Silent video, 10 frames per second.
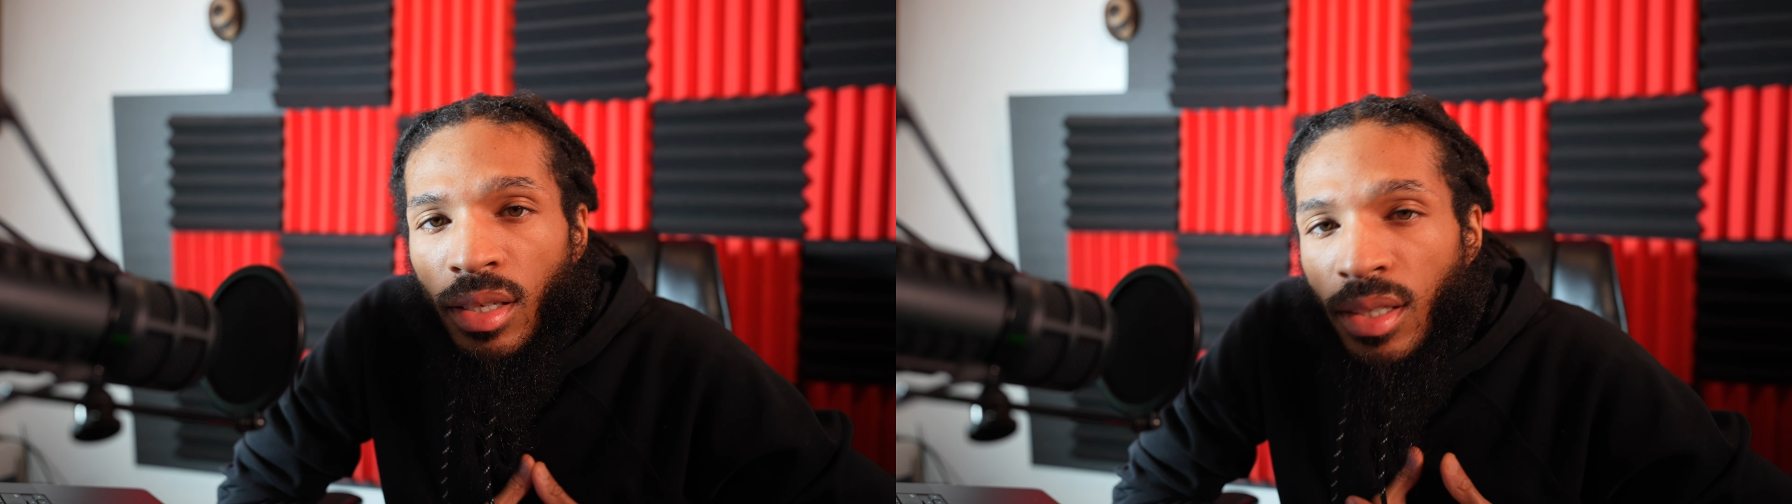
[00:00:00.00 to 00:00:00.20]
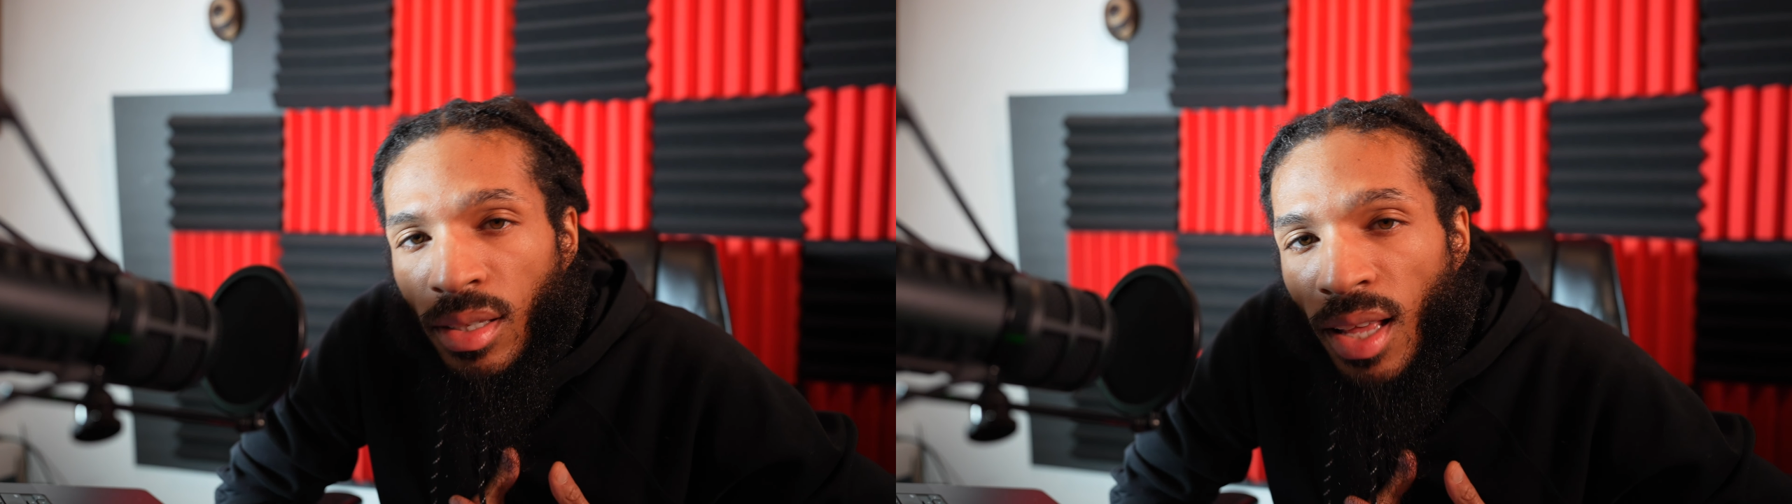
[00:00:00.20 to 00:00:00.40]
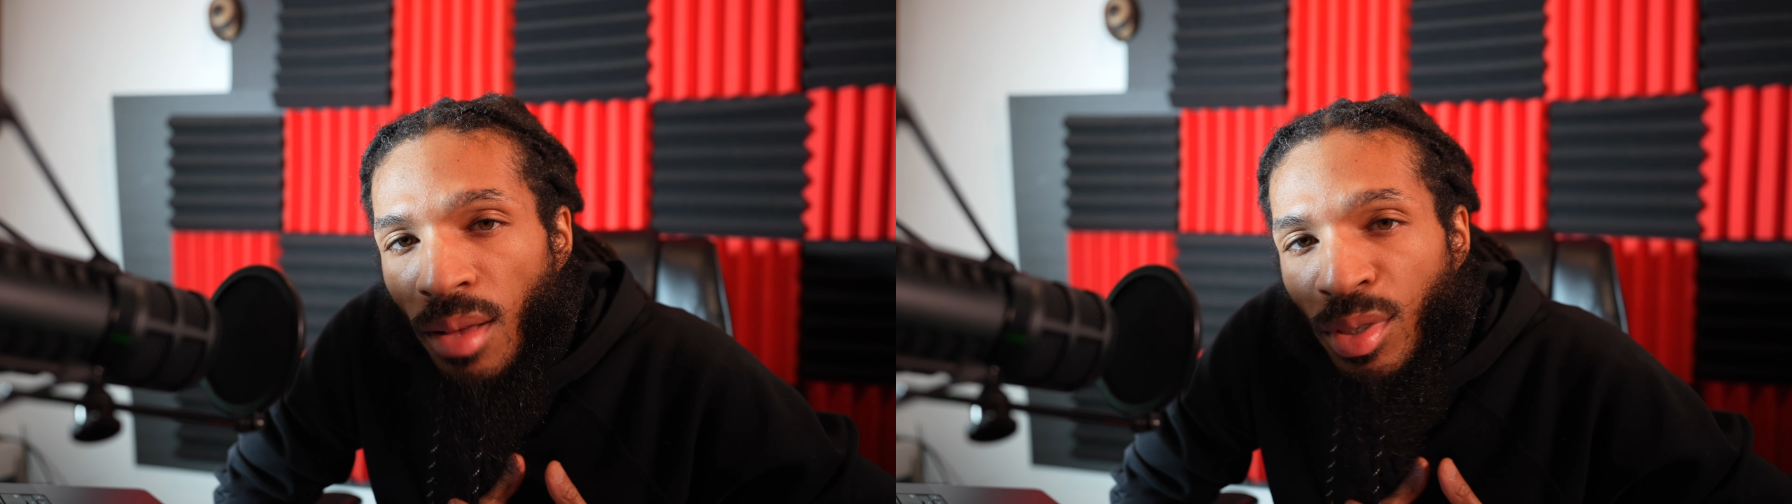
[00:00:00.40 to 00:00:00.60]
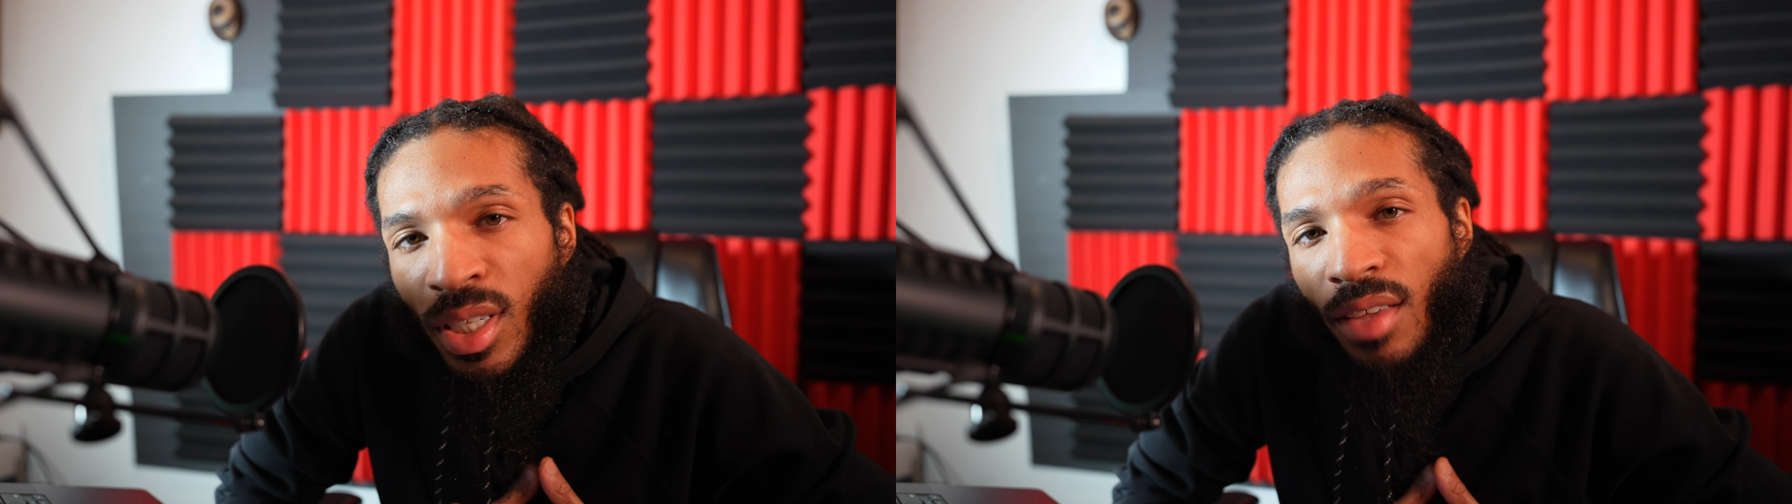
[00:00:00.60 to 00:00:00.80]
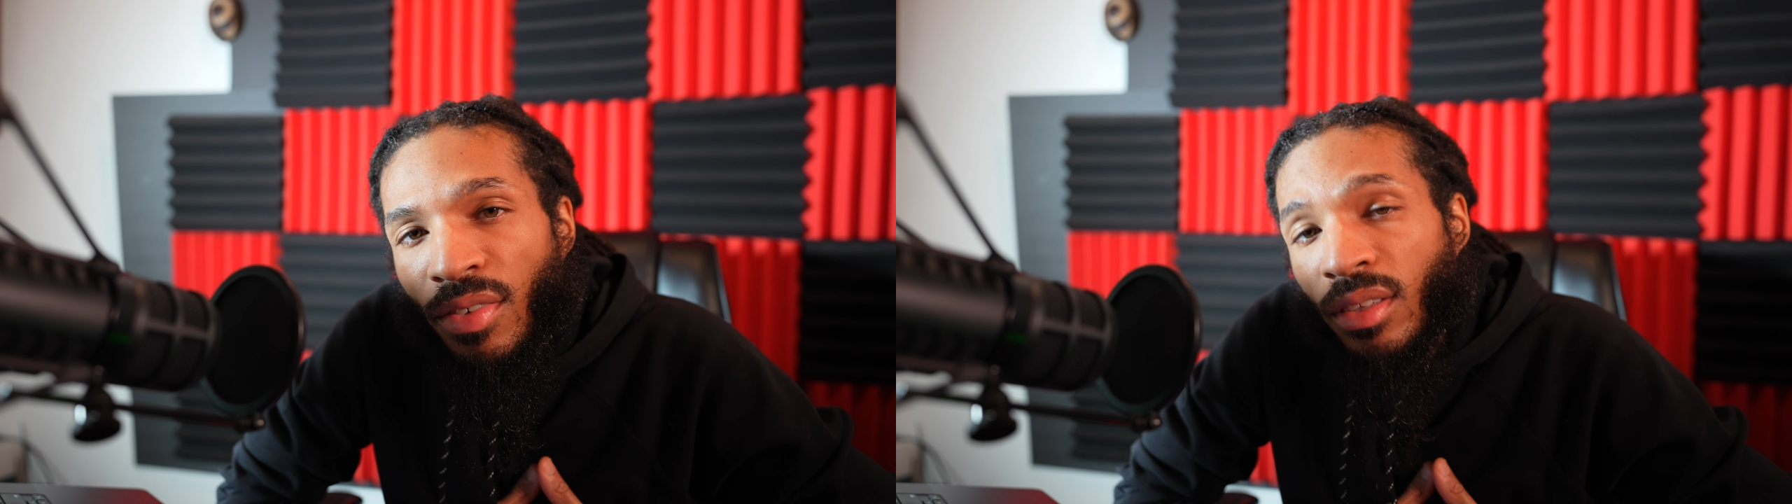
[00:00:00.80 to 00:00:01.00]
It's a
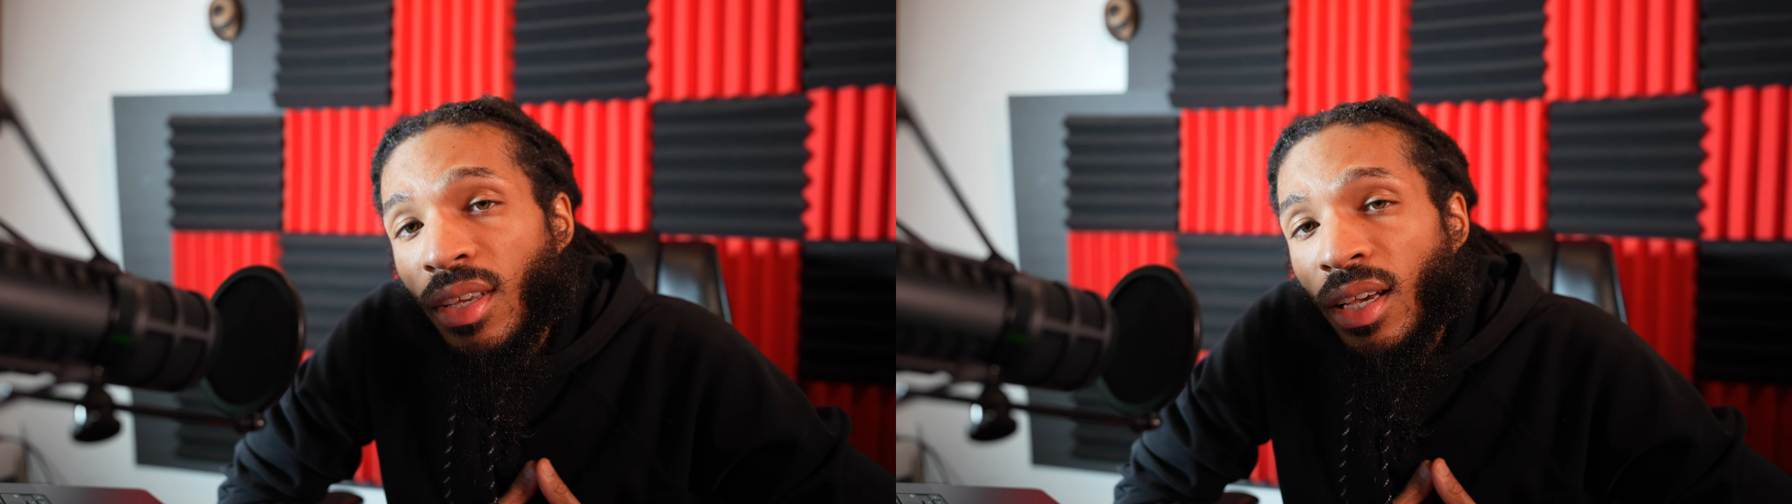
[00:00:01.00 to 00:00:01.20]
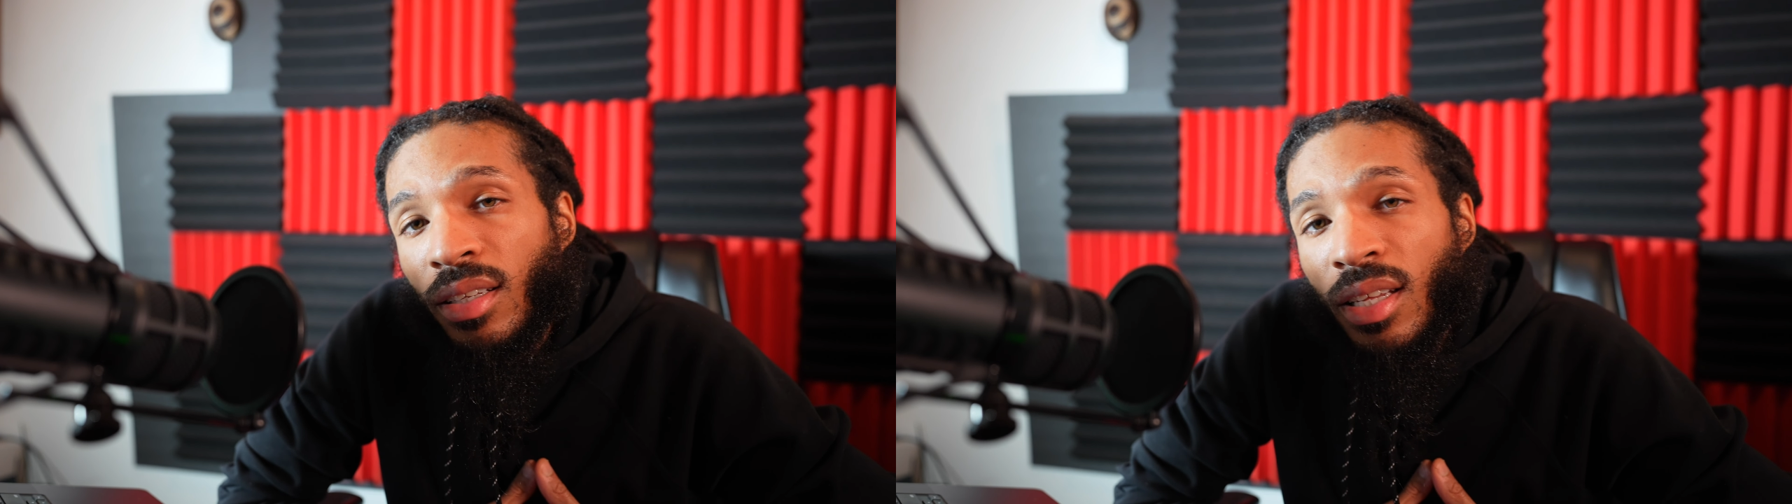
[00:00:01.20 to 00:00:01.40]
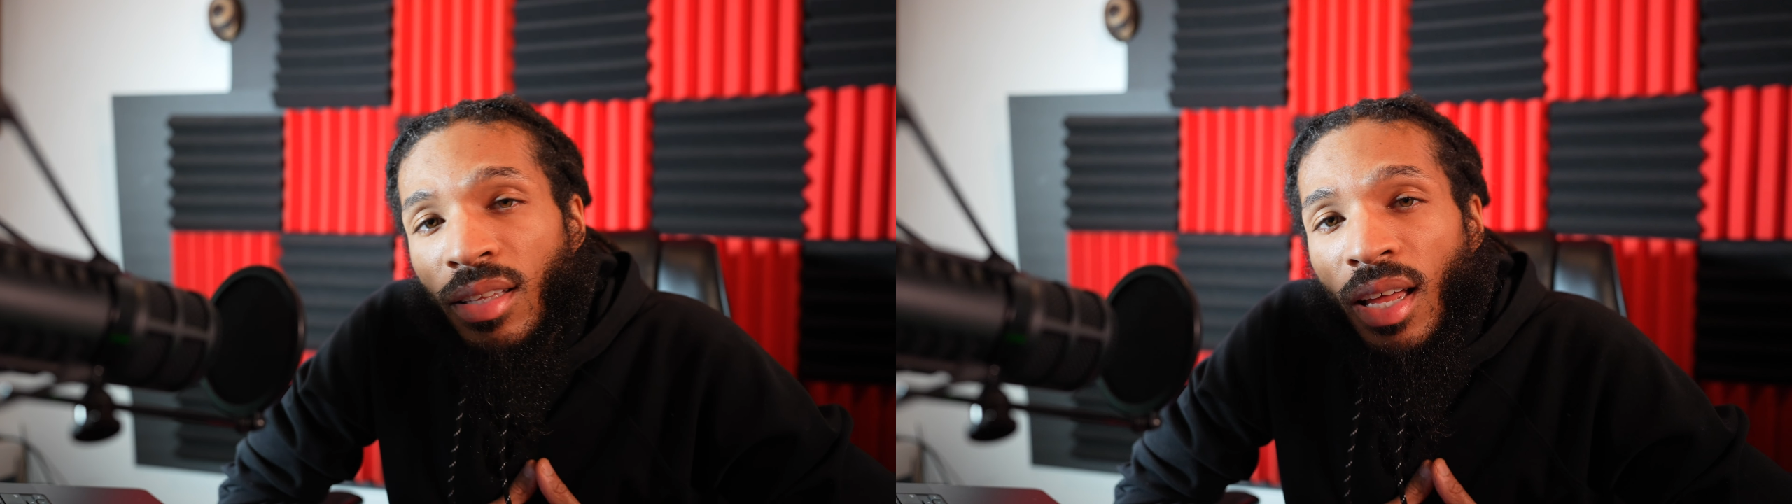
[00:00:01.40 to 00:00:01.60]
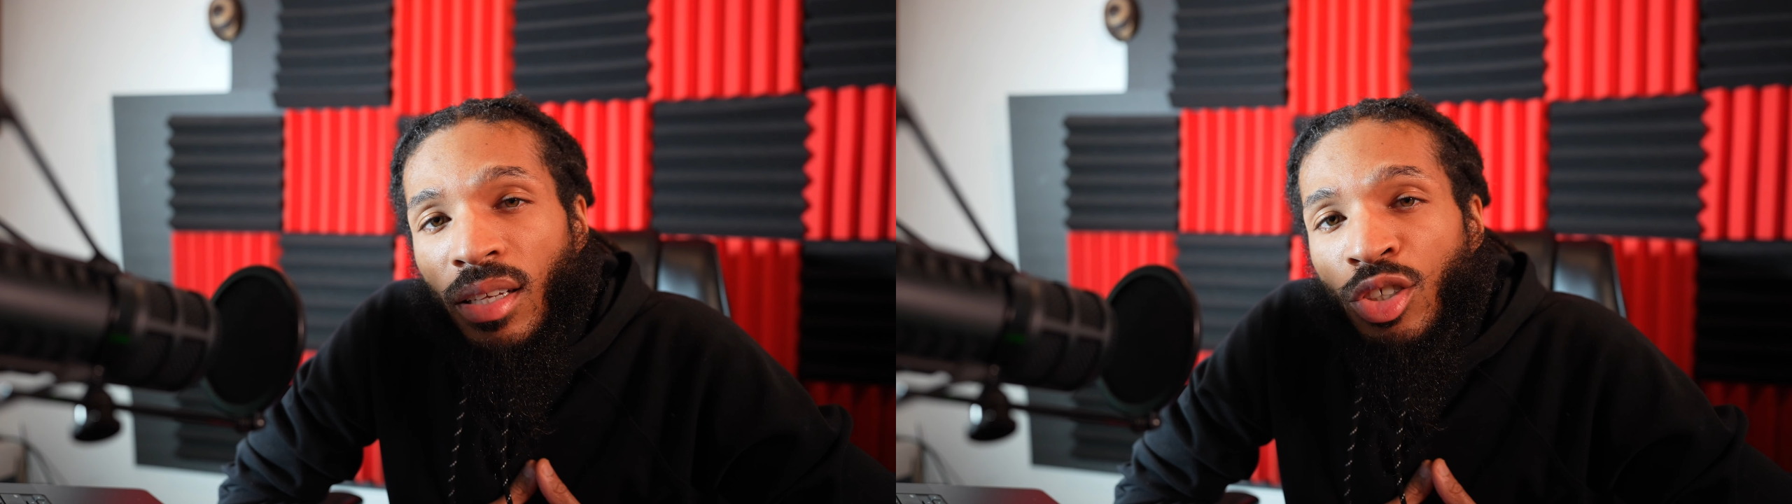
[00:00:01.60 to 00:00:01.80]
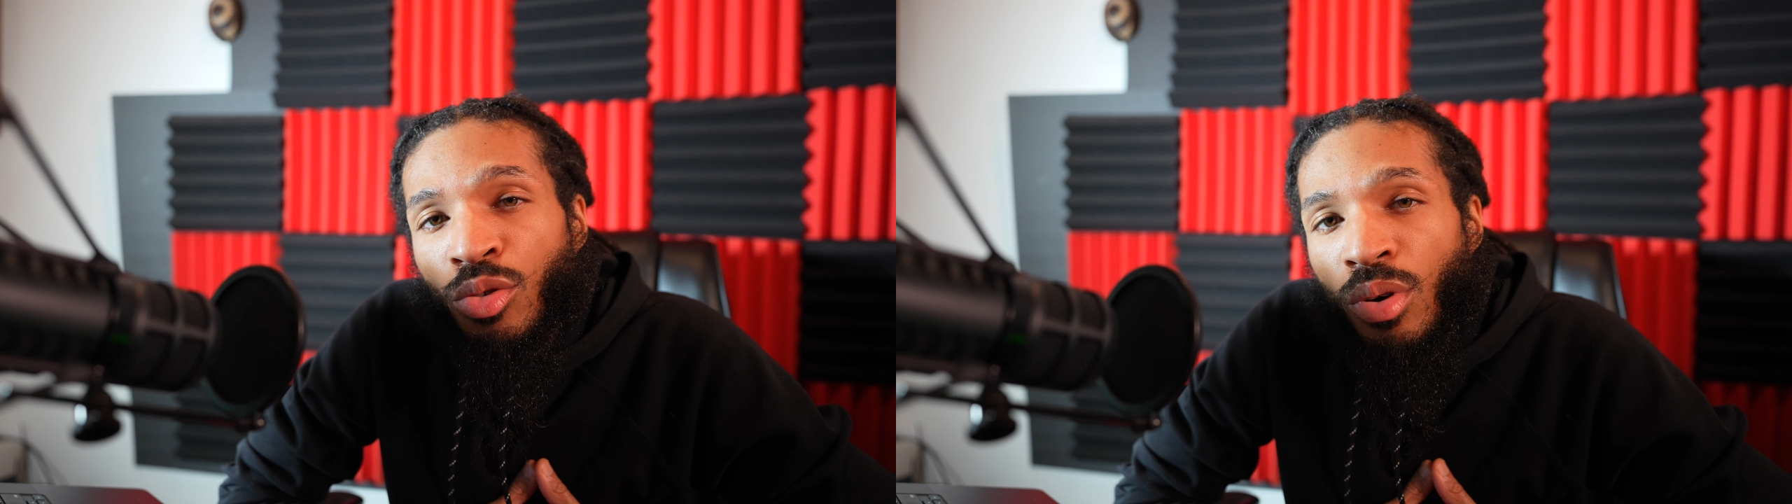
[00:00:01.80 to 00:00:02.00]
time-saving technique that
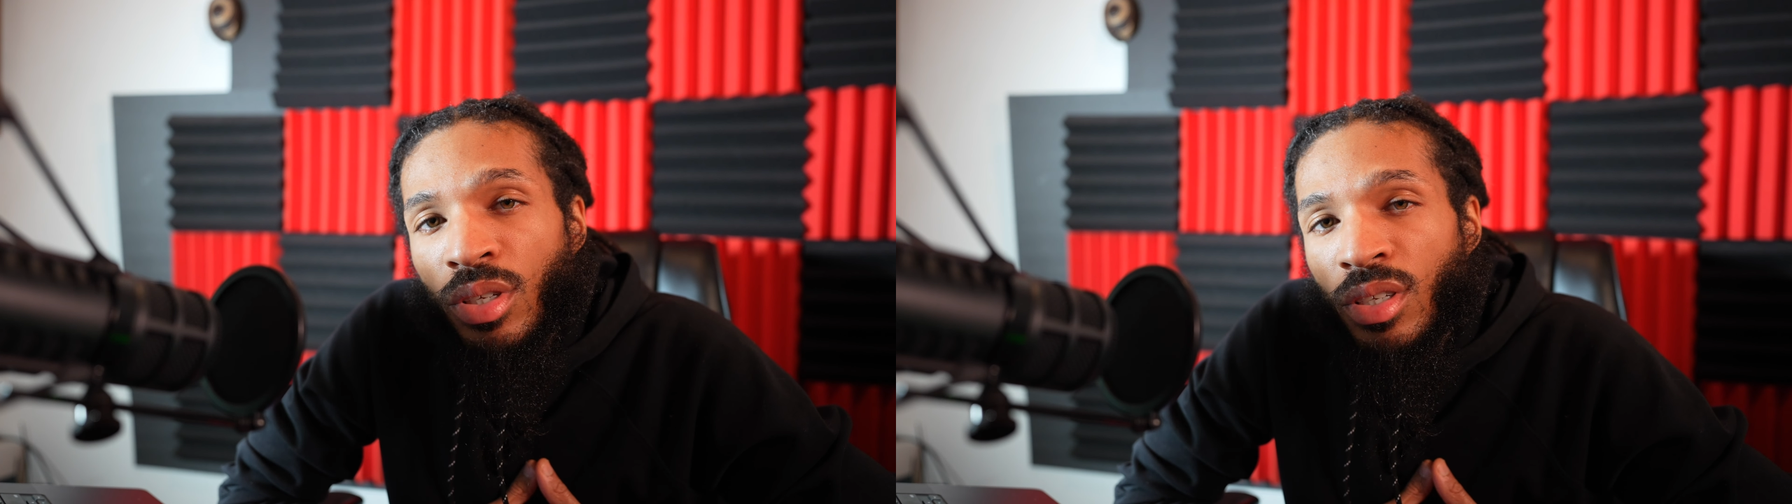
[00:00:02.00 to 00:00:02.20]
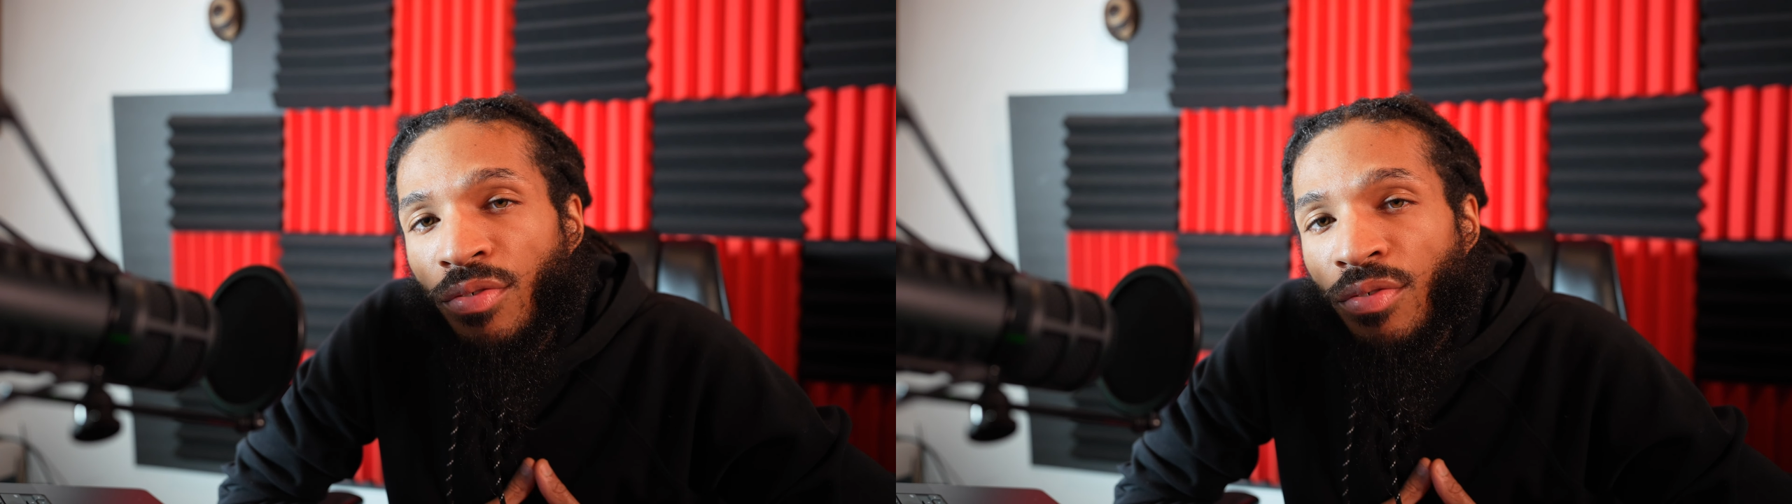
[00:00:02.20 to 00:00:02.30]
ensures a